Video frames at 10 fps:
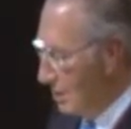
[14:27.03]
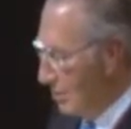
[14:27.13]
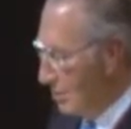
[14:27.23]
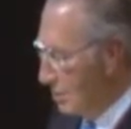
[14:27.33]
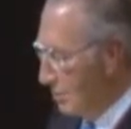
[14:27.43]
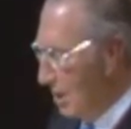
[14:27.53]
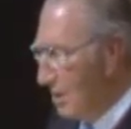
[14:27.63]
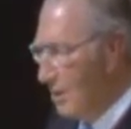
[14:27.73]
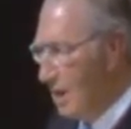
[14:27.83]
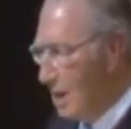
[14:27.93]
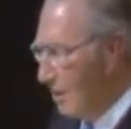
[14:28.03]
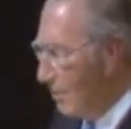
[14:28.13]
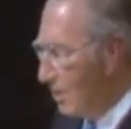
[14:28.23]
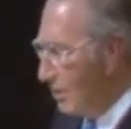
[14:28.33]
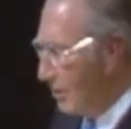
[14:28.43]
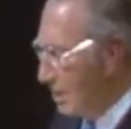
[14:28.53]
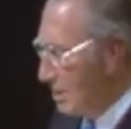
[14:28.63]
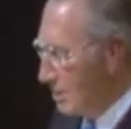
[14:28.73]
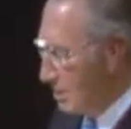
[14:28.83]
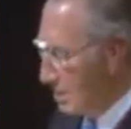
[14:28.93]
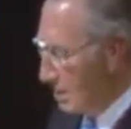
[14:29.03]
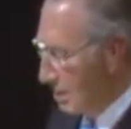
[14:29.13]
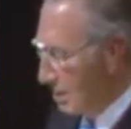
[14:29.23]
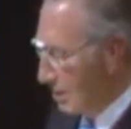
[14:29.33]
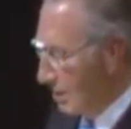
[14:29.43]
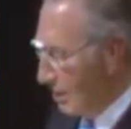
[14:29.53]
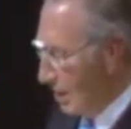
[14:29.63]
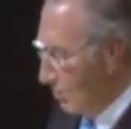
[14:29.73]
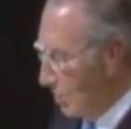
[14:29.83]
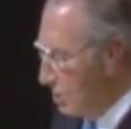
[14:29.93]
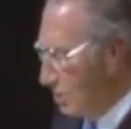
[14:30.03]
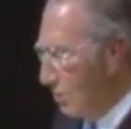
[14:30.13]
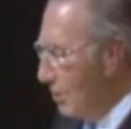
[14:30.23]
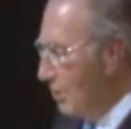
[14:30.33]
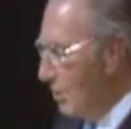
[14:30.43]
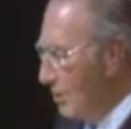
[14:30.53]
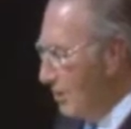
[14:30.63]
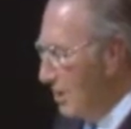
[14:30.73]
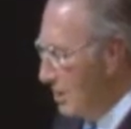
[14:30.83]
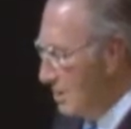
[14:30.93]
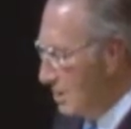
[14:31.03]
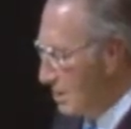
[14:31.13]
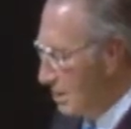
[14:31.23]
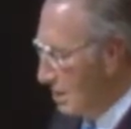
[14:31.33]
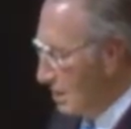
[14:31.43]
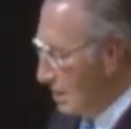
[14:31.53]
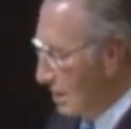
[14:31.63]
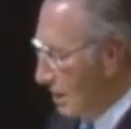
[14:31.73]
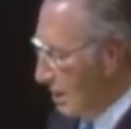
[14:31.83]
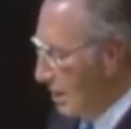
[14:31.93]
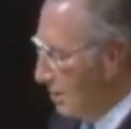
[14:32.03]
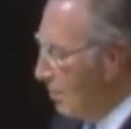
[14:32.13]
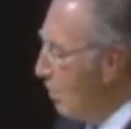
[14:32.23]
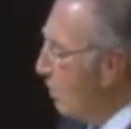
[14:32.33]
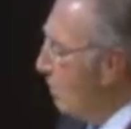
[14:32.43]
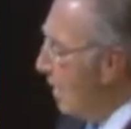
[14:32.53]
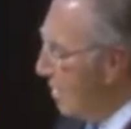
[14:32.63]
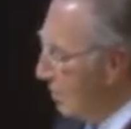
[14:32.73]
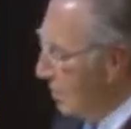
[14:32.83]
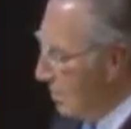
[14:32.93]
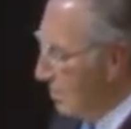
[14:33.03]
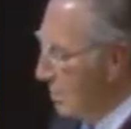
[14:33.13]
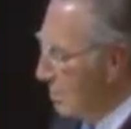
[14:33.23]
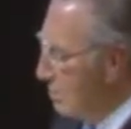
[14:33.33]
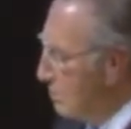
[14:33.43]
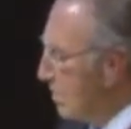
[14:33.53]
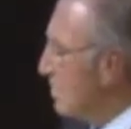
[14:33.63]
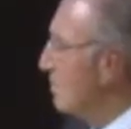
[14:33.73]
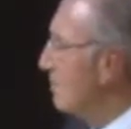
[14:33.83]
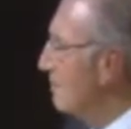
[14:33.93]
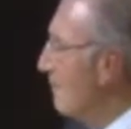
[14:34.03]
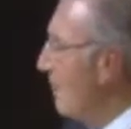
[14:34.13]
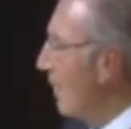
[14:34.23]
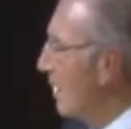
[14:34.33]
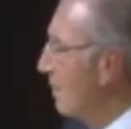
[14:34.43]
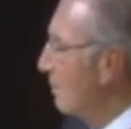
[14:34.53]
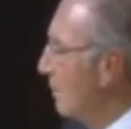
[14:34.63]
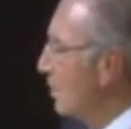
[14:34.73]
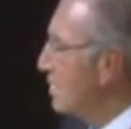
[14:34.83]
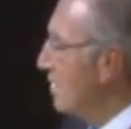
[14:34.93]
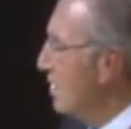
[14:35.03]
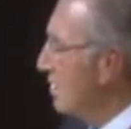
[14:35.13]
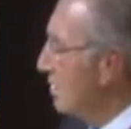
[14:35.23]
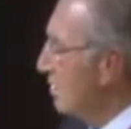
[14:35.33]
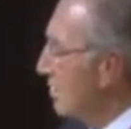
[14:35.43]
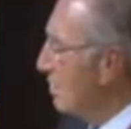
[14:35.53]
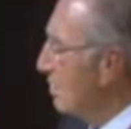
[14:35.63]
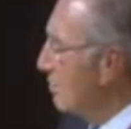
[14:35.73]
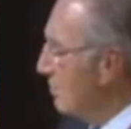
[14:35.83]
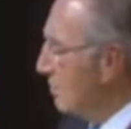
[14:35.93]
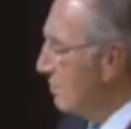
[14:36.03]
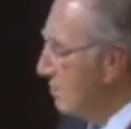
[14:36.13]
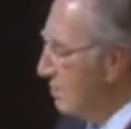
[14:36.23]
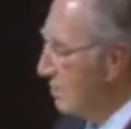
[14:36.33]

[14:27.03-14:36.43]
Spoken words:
which maketh alive all things, that which knoweth all things, and hath all power according to wisdom, mercy, truth,